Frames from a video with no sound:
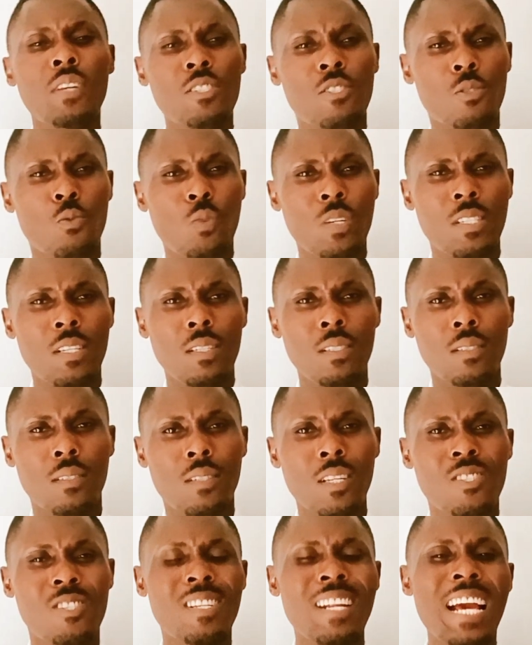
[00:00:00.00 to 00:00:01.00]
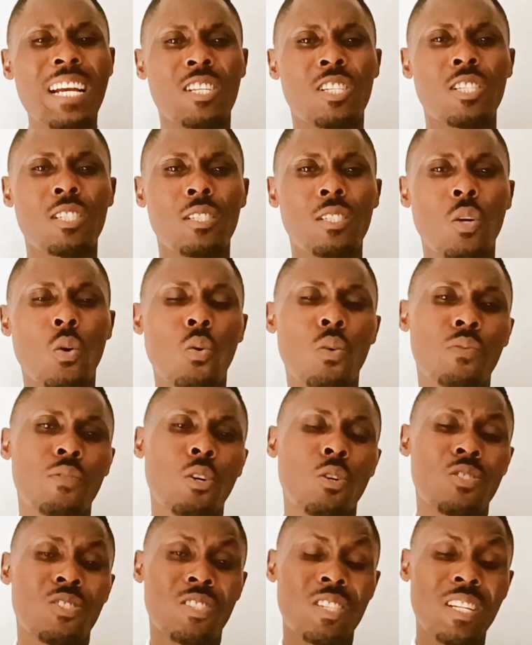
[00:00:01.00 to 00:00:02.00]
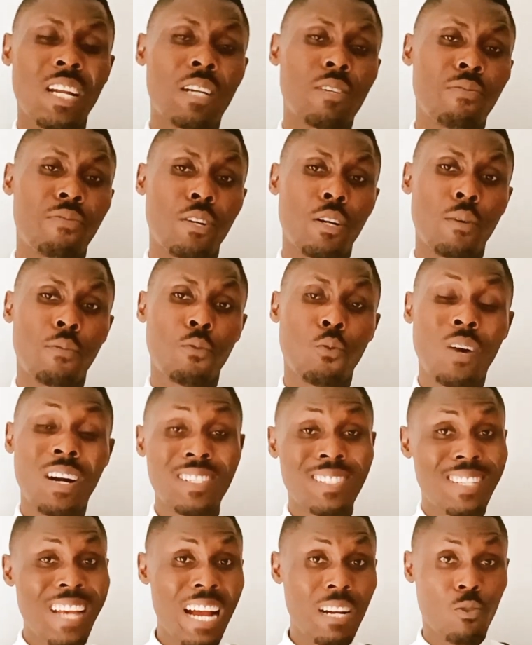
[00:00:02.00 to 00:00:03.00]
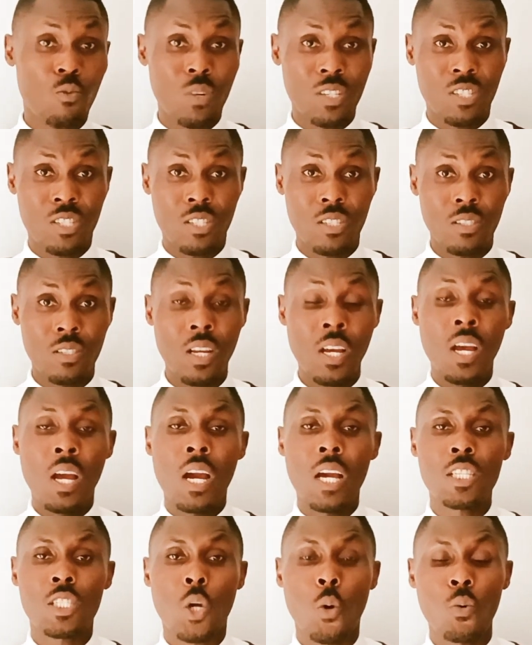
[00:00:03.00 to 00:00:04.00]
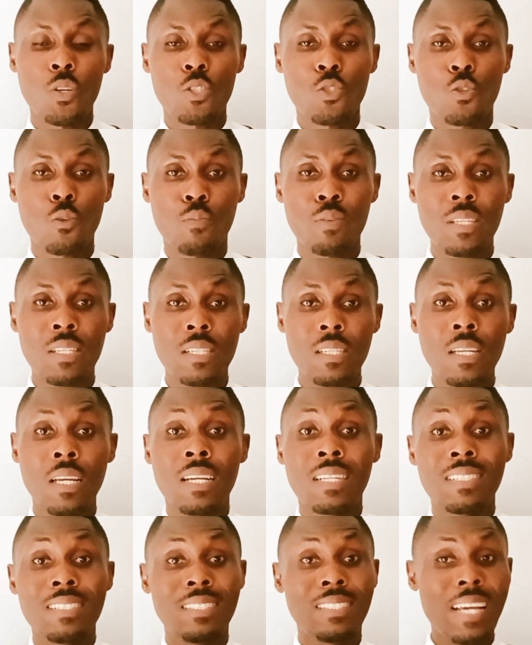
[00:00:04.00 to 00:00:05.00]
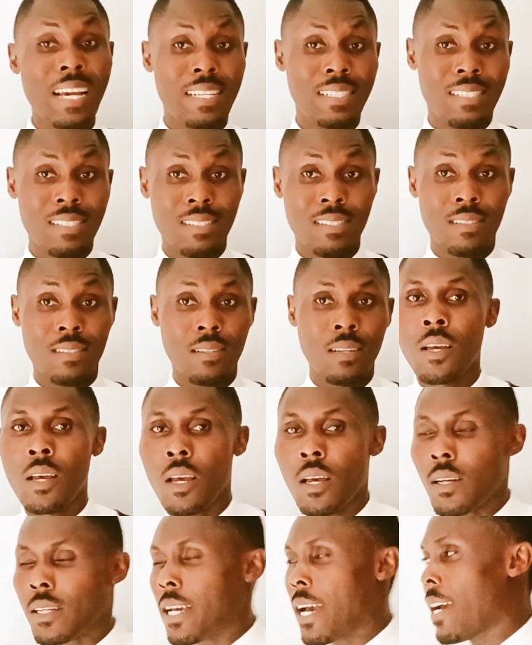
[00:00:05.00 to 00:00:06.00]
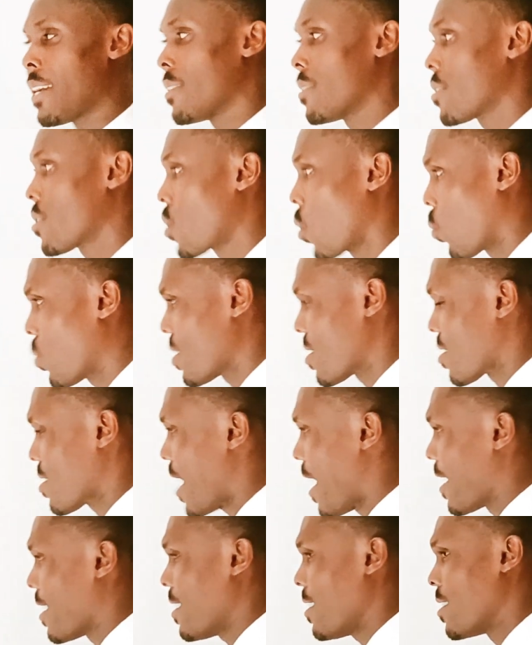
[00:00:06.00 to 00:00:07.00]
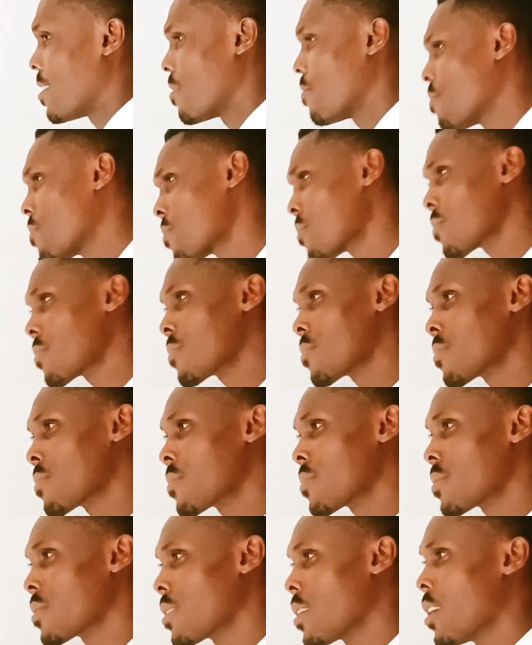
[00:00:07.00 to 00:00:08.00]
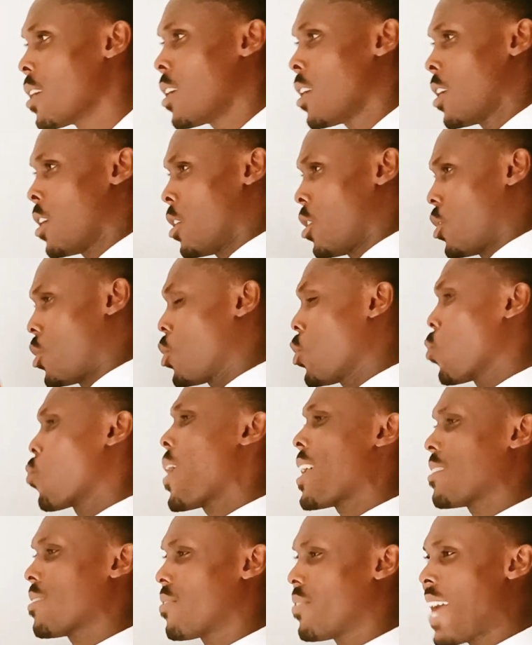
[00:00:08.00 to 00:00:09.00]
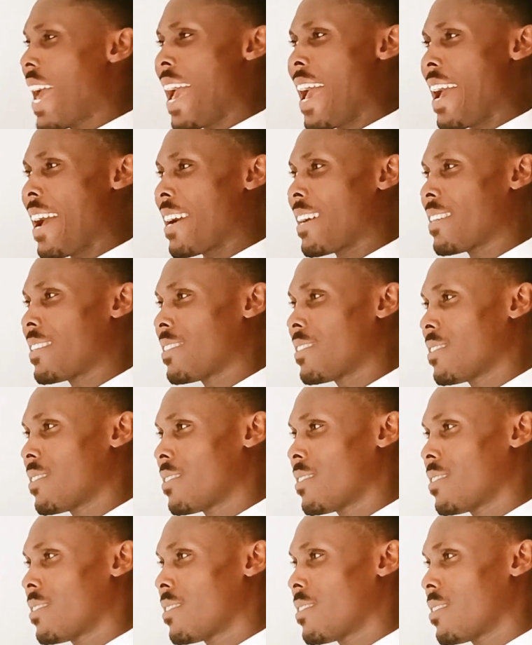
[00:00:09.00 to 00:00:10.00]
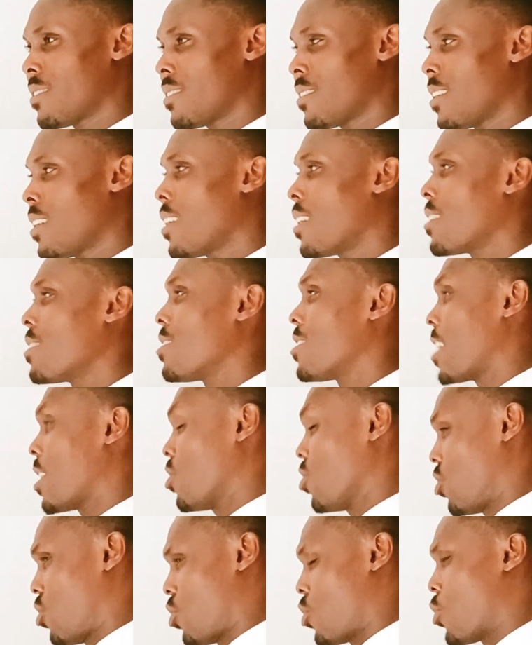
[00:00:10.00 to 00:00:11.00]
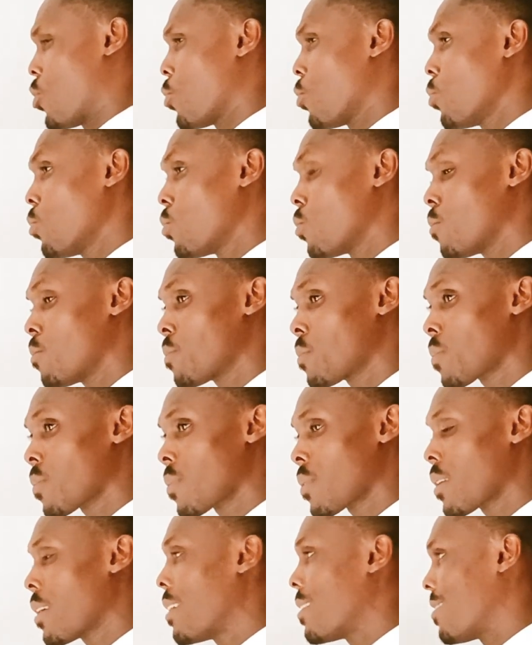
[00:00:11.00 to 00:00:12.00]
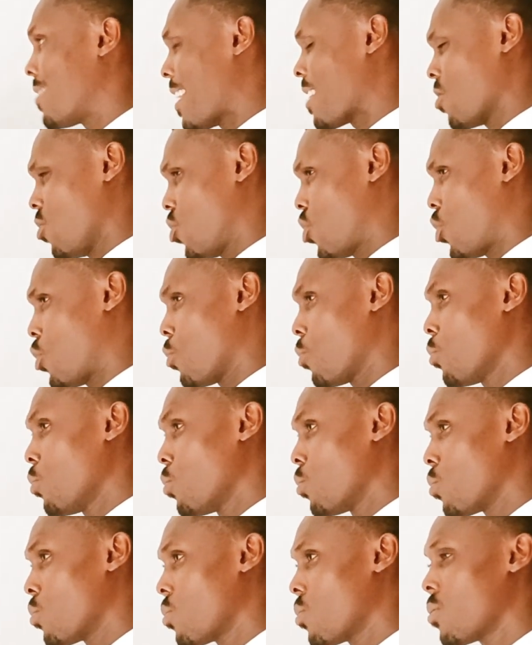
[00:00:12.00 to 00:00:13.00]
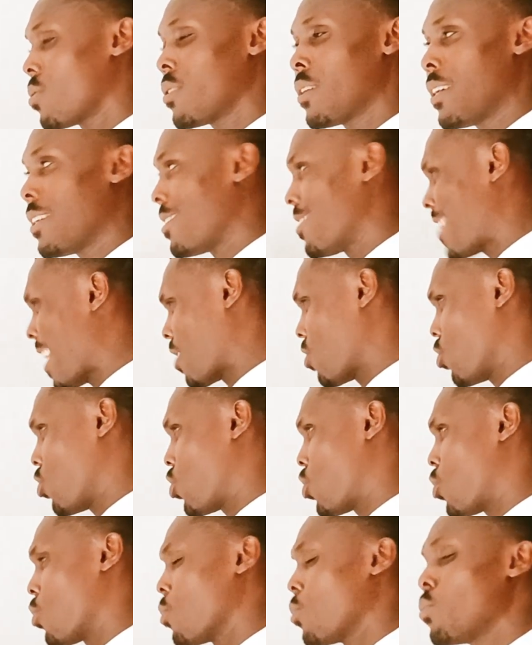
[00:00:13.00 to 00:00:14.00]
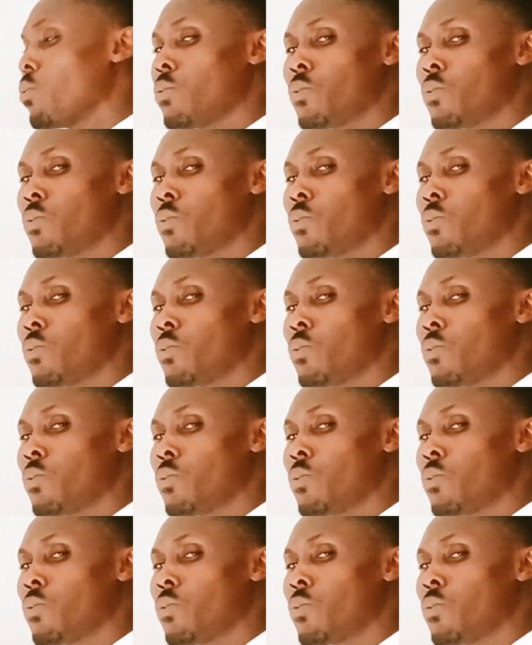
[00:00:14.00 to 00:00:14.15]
For this reason, the selection of the auxiliary verb for our tag question is going to be did. Okay, so we say, you went there. Didn't you? Didn't you? Didn't